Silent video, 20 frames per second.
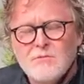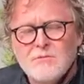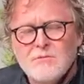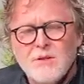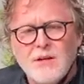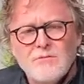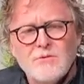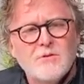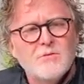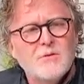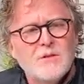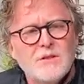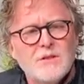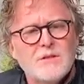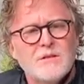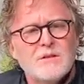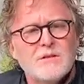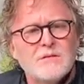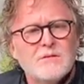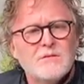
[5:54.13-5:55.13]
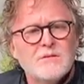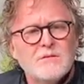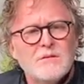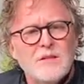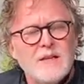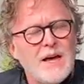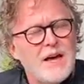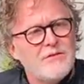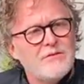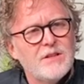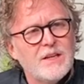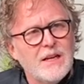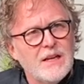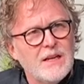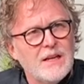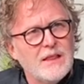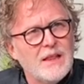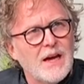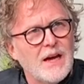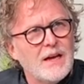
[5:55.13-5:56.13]
everyone's
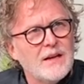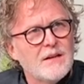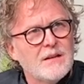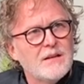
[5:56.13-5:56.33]
navigating that.